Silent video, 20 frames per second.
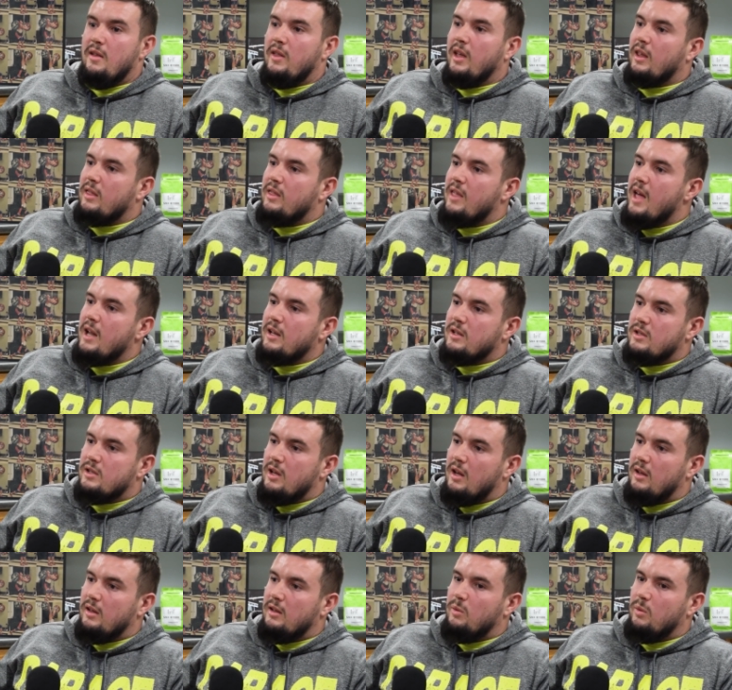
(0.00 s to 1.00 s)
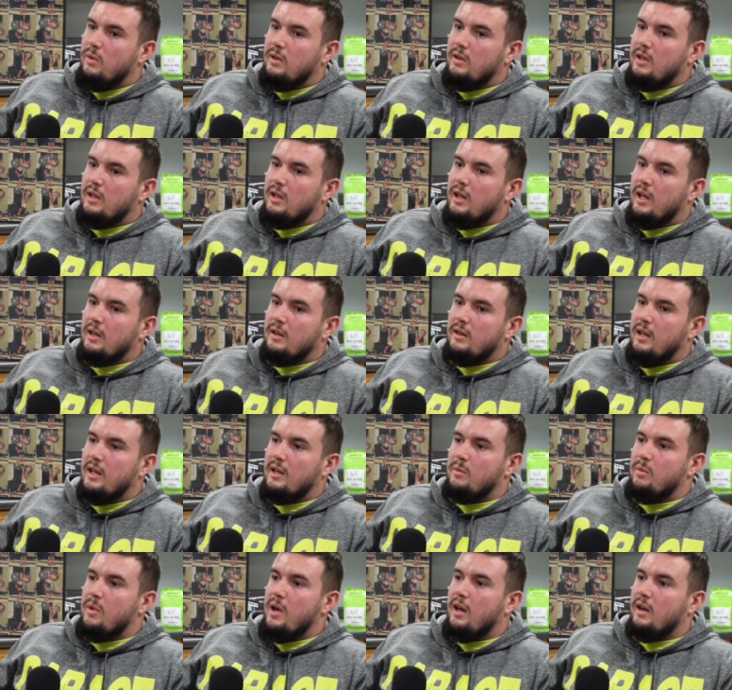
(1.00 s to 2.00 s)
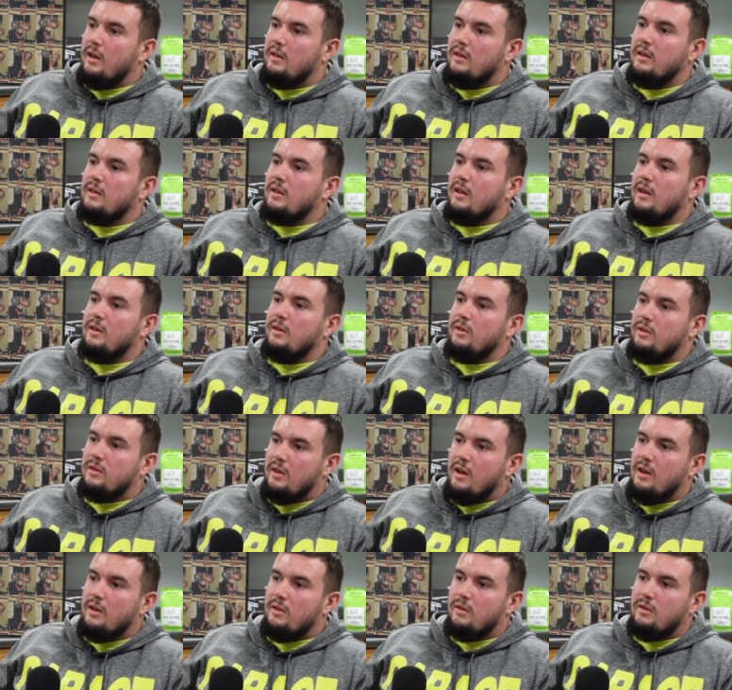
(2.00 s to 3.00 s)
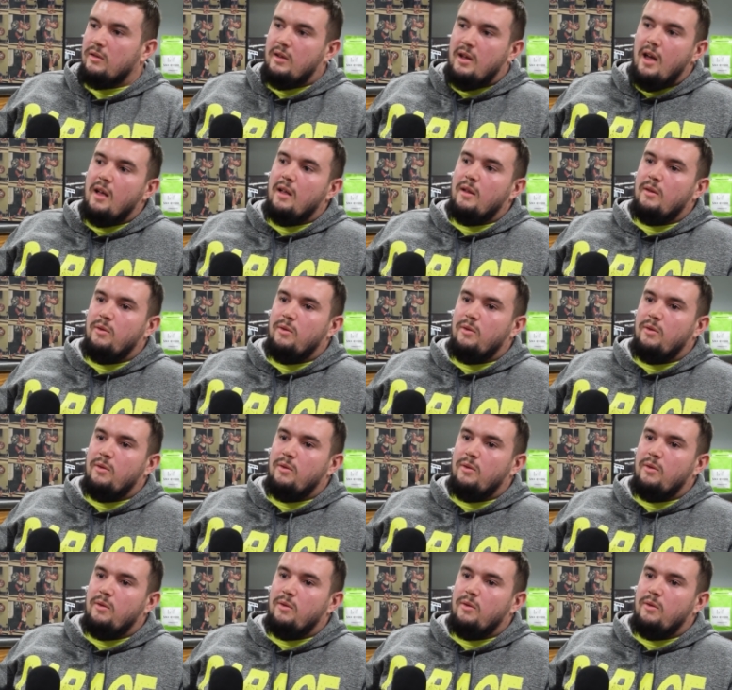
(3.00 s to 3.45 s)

like that genuinely like laid back because he's like your standard Dude,